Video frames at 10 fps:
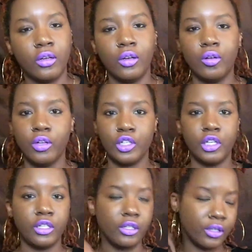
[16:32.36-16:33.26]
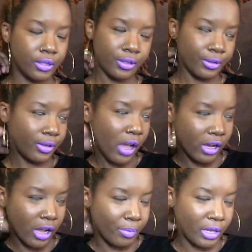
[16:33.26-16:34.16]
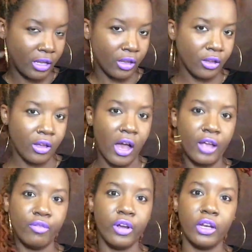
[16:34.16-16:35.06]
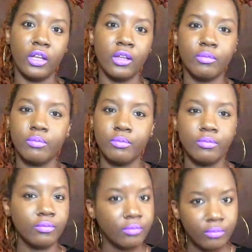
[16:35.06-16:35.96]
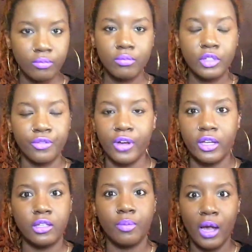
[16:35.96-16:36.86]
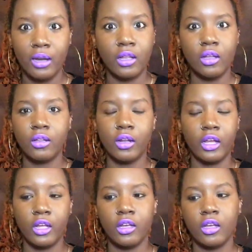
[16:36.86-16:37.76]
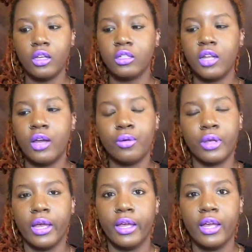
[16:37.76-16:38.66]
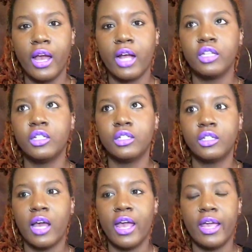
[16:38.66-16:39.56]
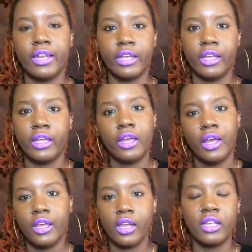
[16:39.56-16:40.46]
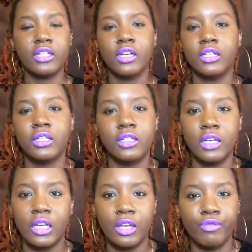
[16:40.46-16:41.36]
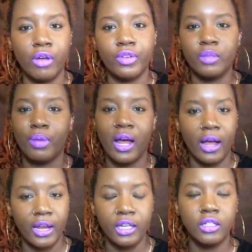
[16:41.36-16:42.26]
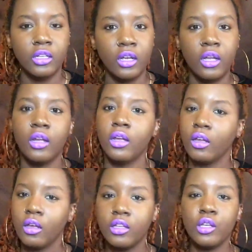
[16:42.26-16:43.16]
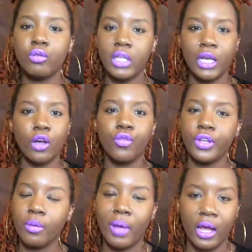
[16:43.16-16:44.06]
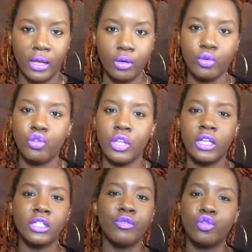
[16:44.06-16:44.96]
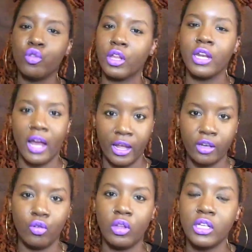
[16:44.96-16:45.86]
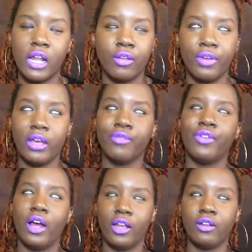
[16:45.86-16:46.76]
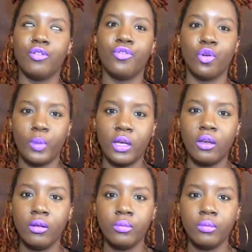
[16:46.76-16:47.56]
Lord Jesus. Y'all got me hot and ready to fight somebody. Like, it's not okay. I hate it. Y'all need to listen to Eve, Love is Blind, because it will take over your mind. What you think is love is truly not. You need to elevate and find. You feel me?